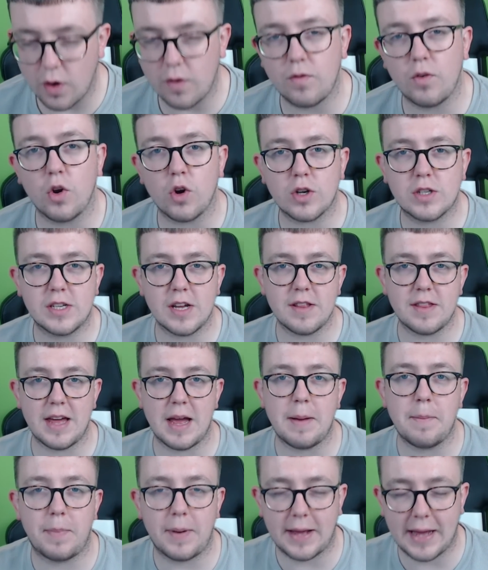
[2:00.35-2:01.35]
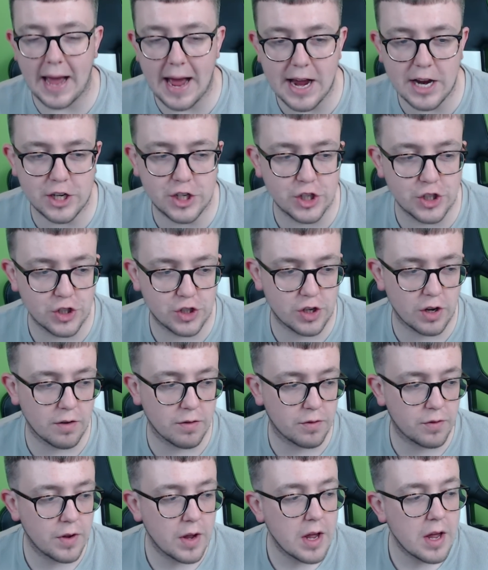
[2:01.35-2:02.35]
of looks at the implications
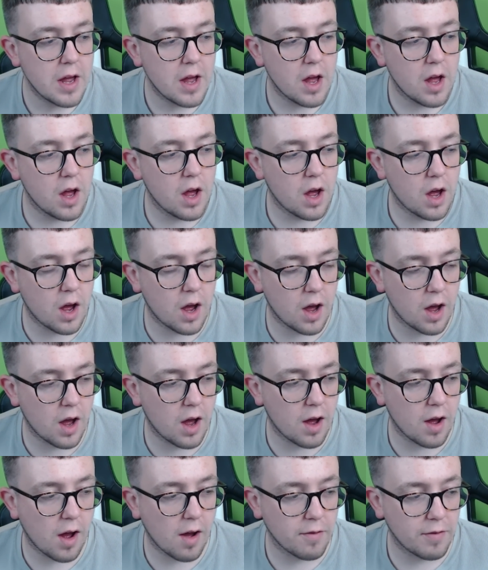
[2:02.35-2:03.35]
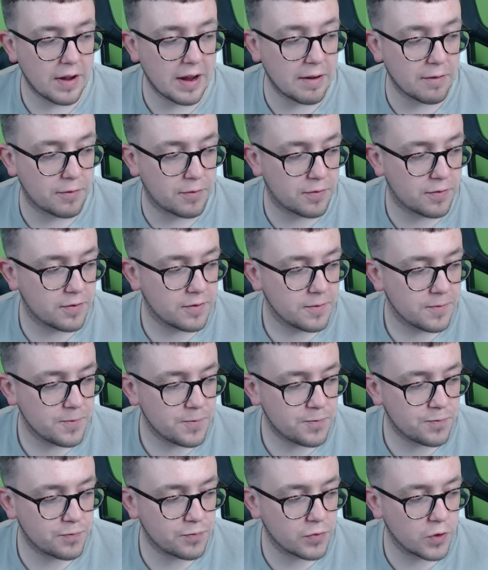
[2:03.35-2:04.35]
of if
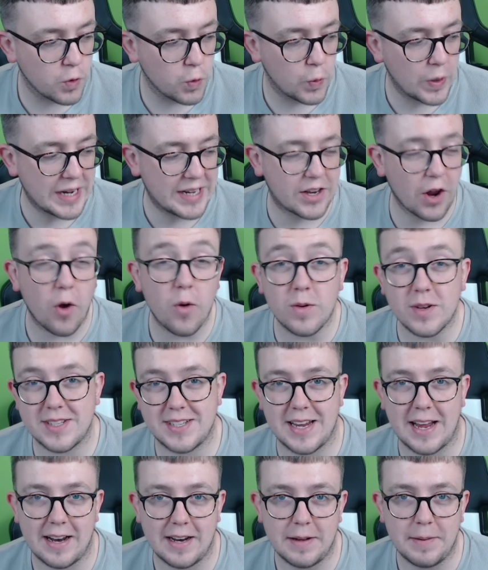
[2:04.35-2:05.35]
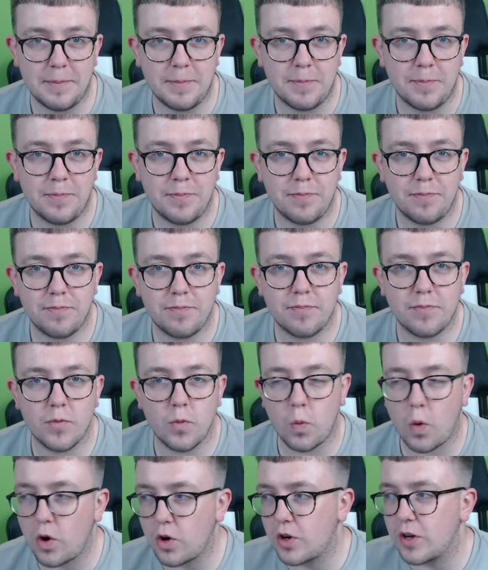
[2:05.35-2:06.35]
we don't sell him,
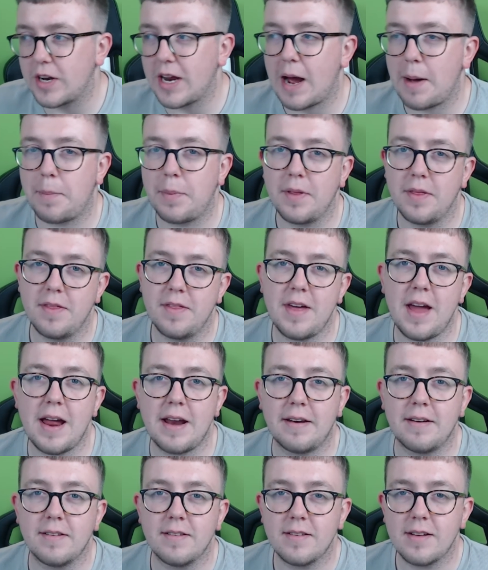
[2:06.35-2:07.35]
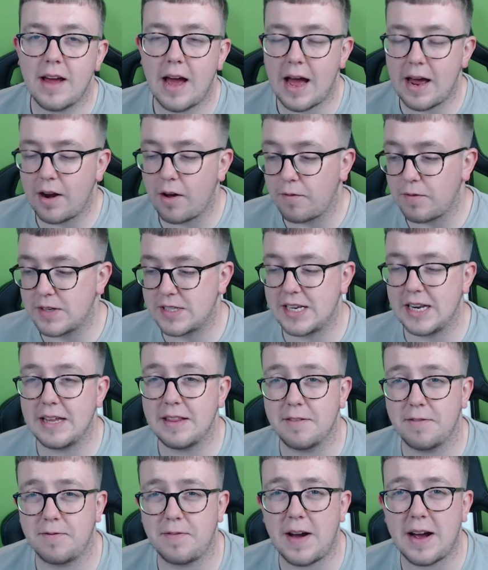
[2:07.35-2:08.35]
what could happen then. And obviously
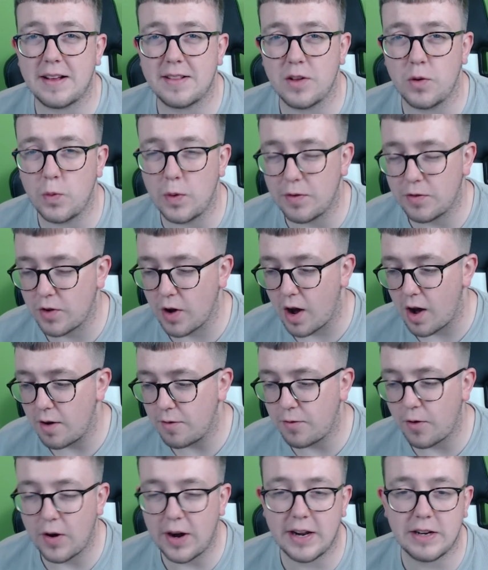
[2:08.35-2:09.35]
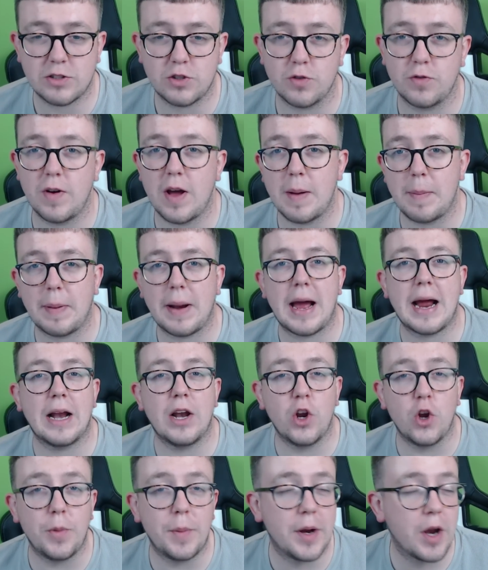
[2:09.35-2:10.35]
the fact that we've got financial fair play
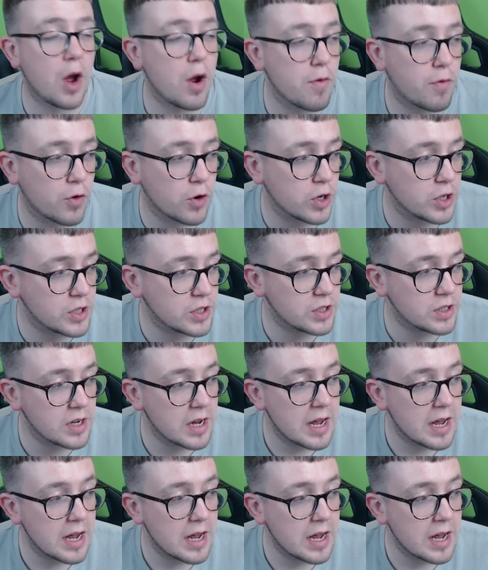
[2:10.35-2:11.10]
looming over us,